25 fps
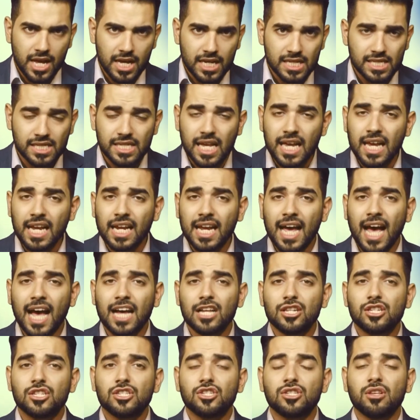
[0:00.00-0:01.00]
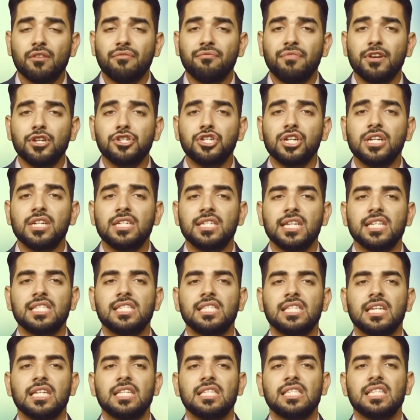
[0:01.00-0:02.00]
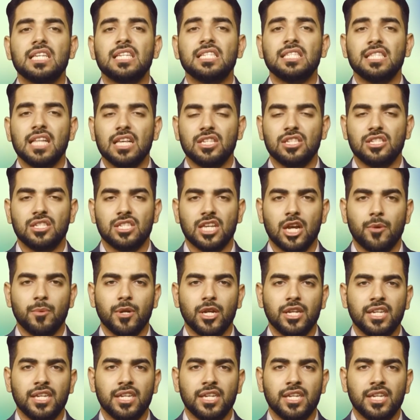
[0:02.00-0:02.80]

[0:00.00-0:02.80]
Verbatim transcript: Staying at sufficient distance is necessary,